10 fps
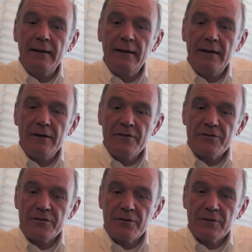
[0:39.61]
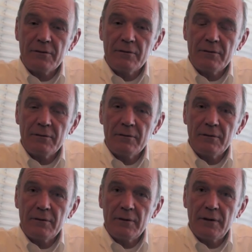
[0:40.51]
is
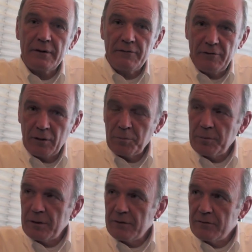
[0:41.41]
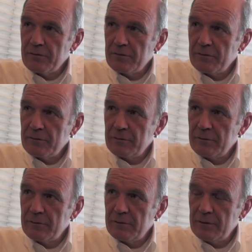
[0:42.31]
a development
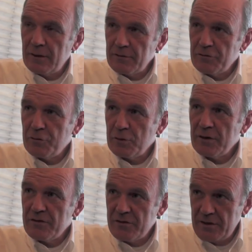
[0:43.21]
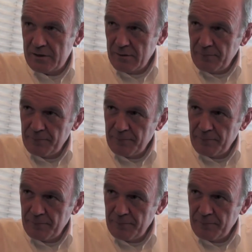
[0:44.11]
done for this year.